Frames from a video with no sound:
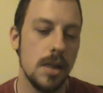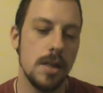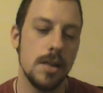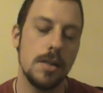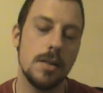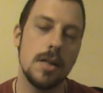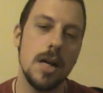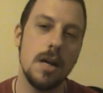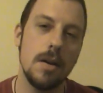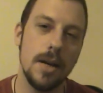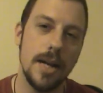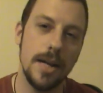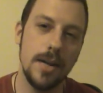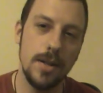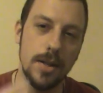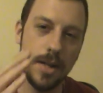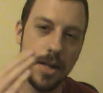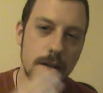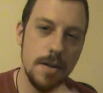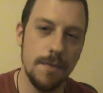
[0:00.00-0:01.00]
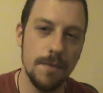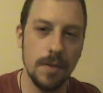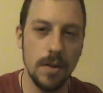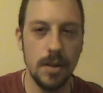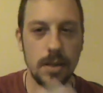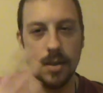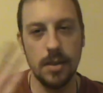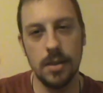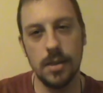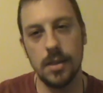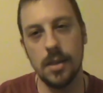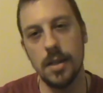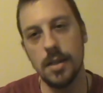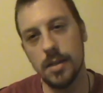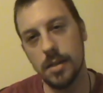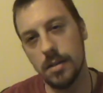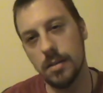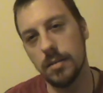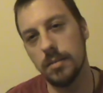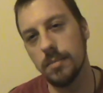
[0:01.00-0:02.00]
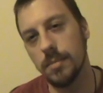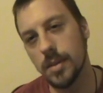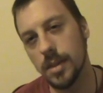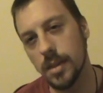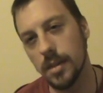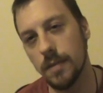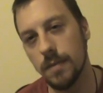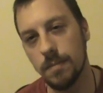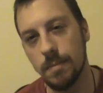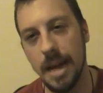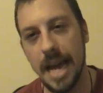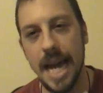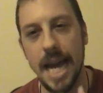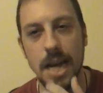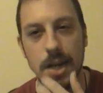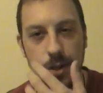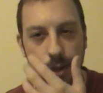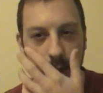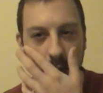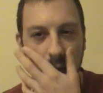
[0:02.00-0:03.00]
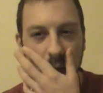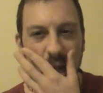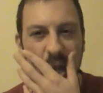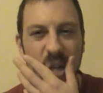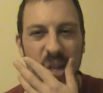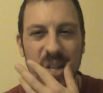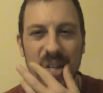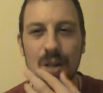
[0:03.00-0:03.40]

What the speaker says: So in different systems of magic,